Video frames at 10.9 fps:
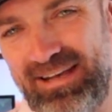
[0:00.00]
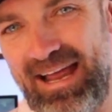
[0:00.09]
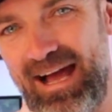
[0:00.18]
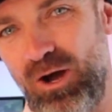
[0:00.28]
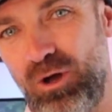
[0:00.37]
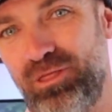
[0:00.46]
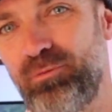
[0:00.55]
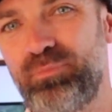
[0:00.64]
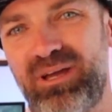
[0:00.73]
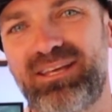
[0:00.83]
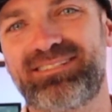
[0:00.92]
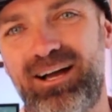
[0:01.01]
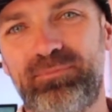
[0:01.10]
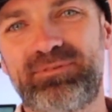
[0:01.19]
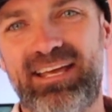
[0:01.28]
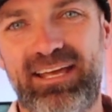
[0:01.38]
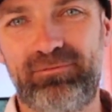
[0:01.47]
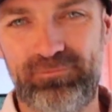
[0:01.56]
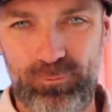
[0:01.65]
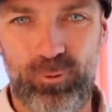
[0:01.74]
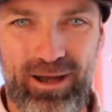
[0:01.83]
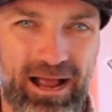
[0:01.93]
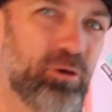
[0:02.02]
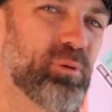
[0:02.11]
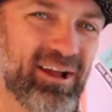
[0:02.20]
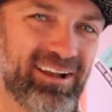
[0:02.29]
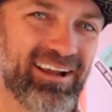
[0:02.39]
Now, the biggest update for Alpine